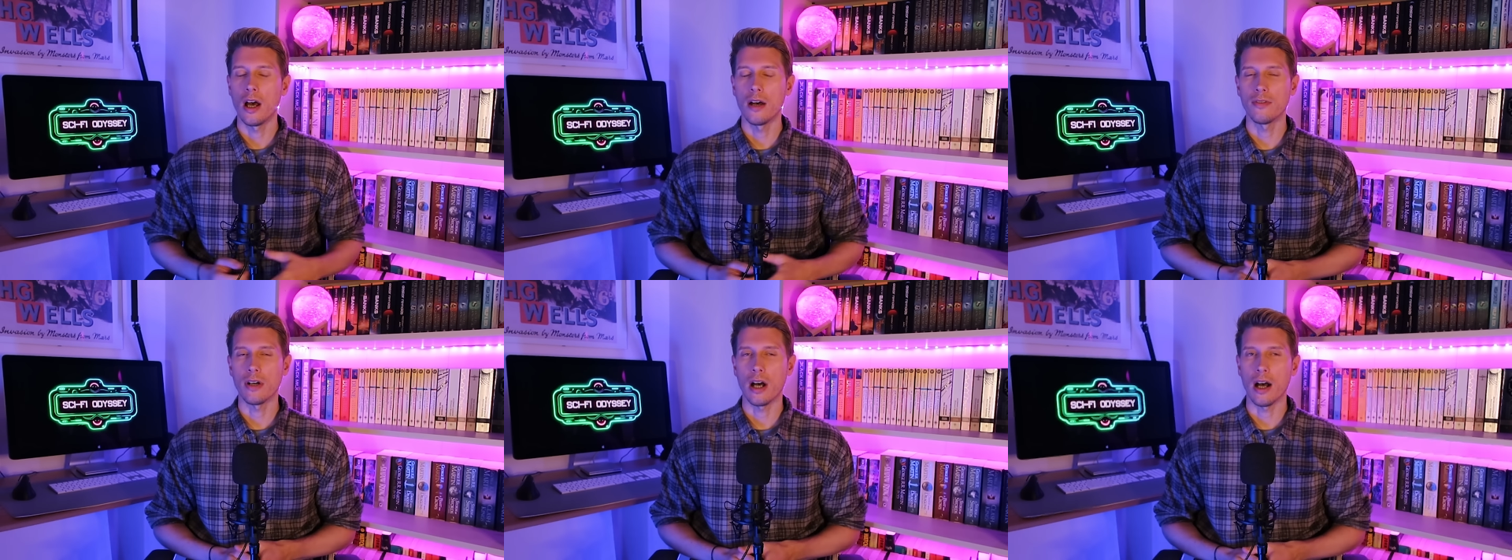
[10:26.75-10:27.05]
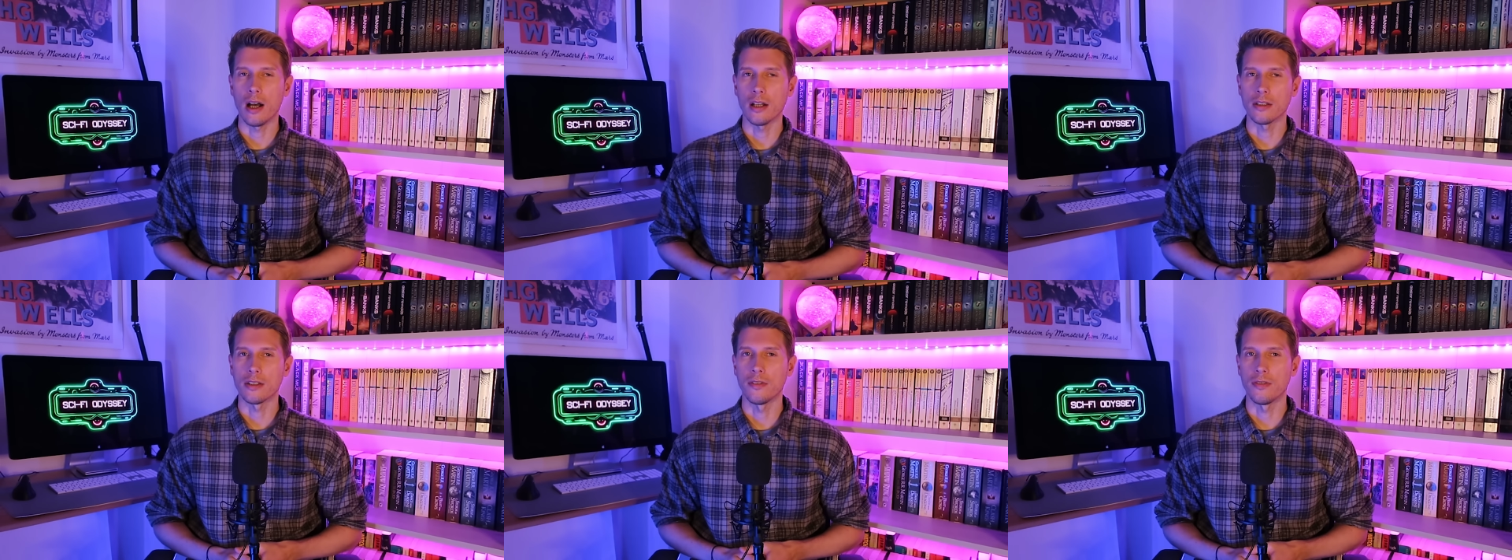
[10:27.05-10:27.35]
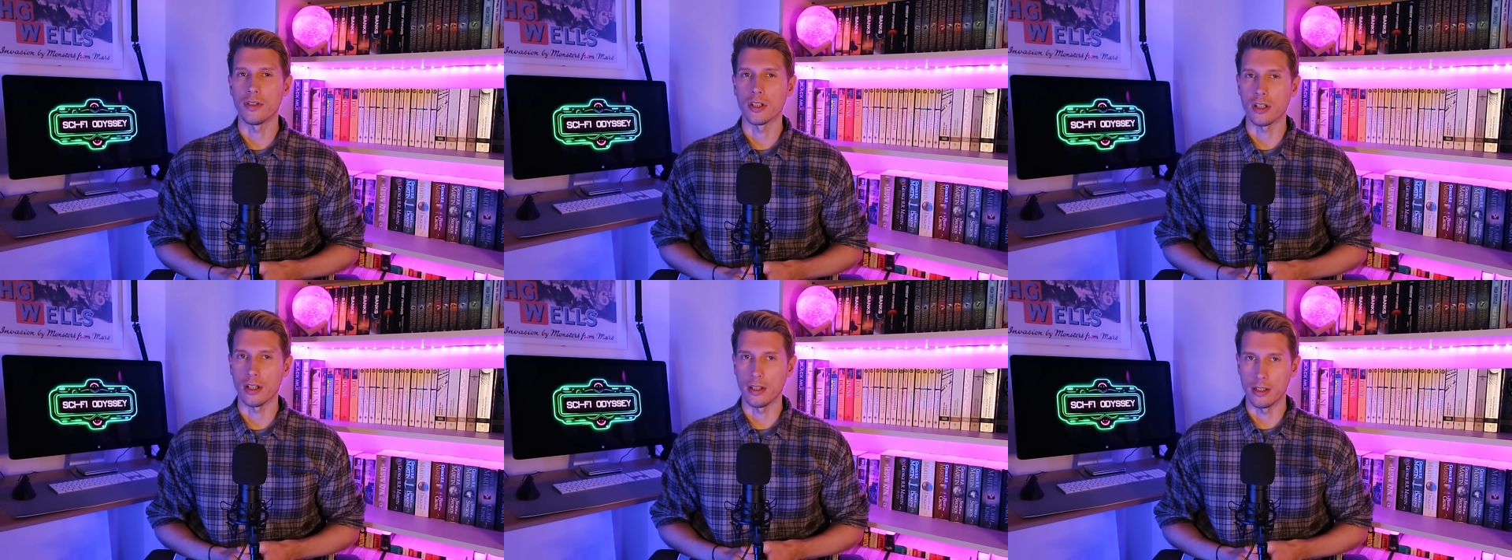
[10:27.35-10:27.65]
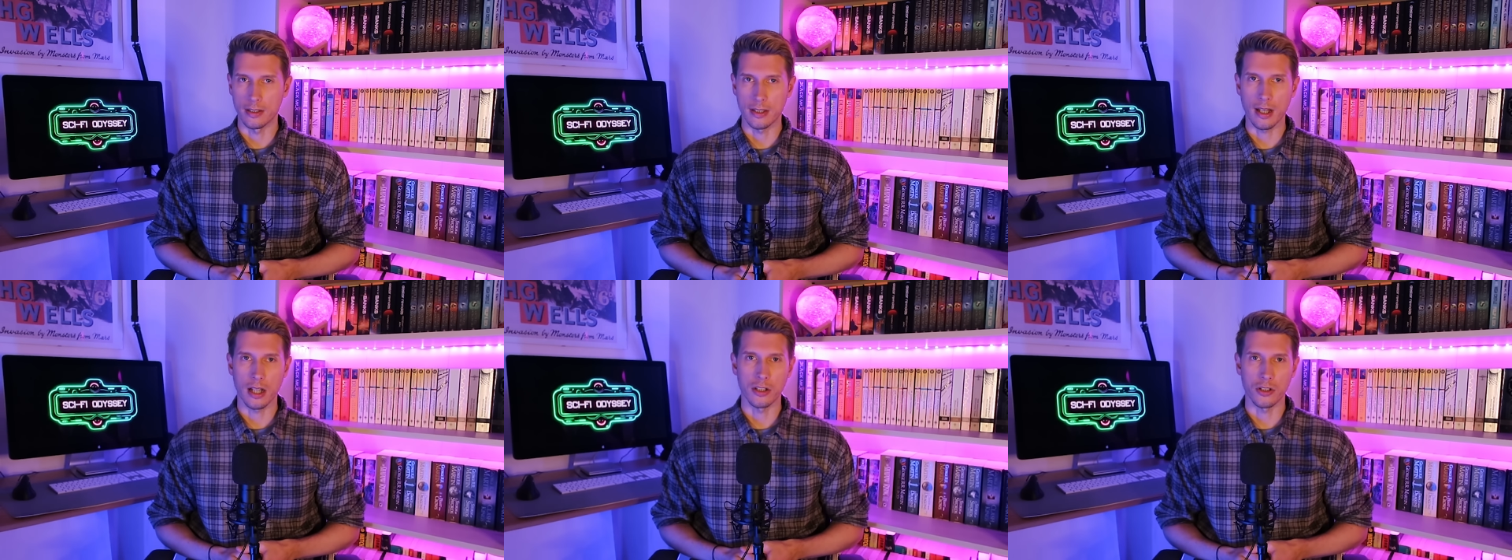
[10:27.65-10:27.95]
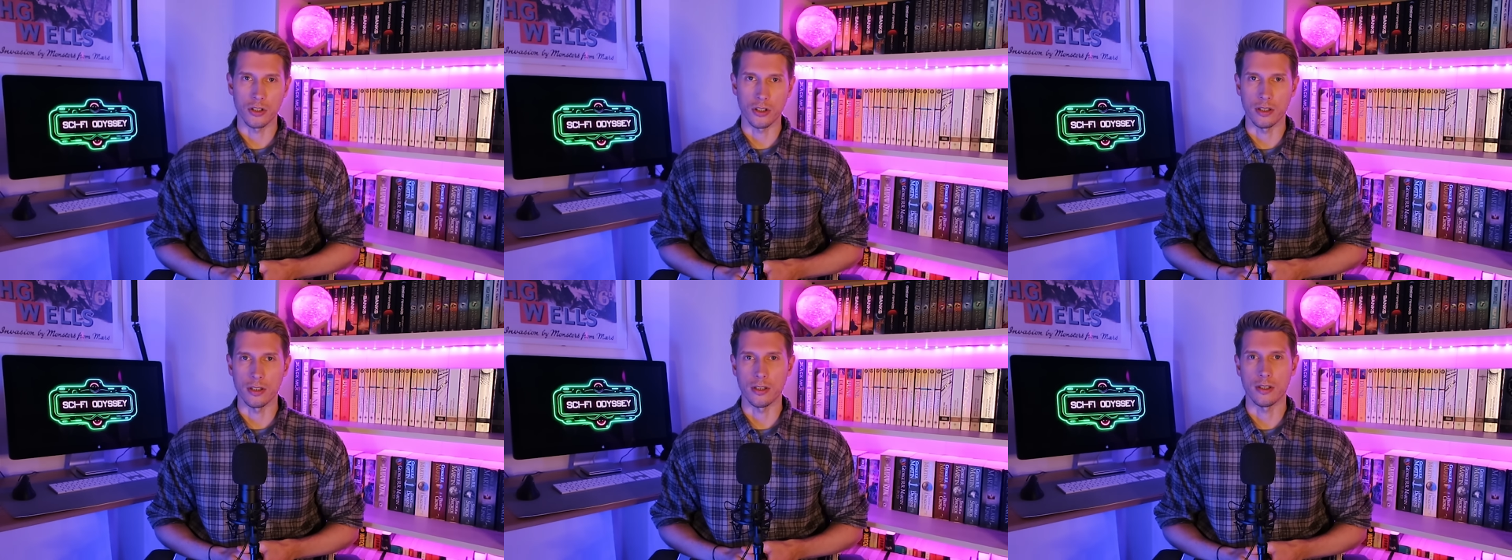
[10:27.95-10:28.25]
of artificial
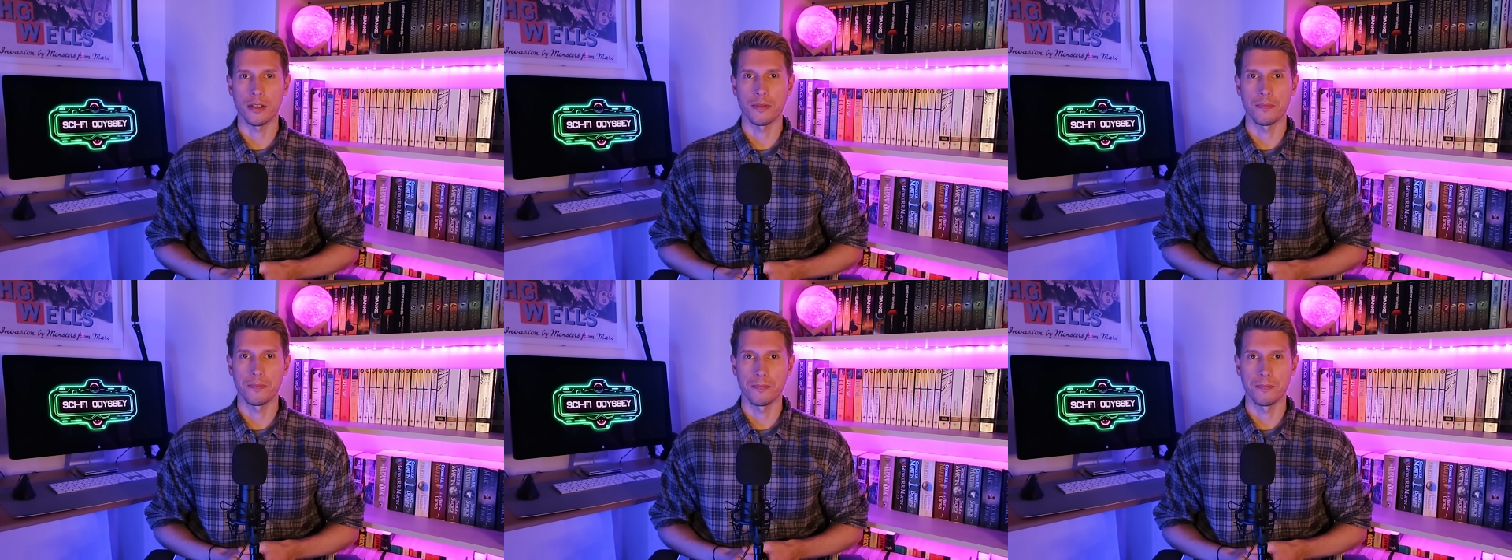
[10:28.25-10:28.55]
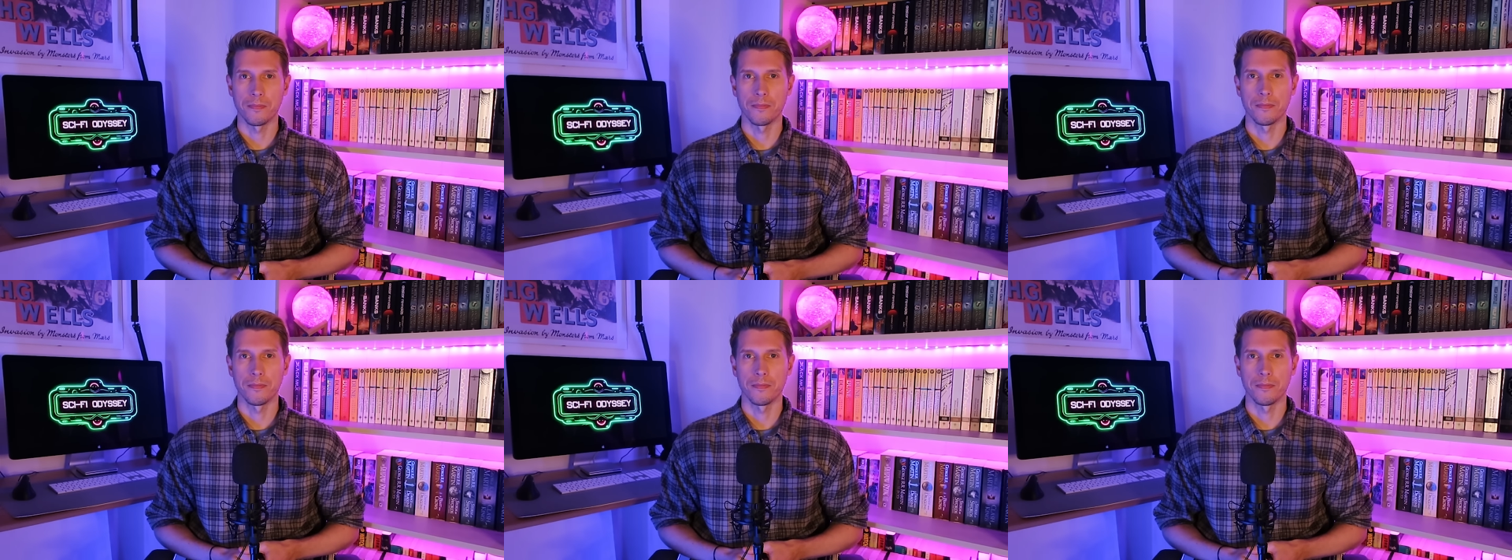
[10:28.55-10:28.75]
intelligence.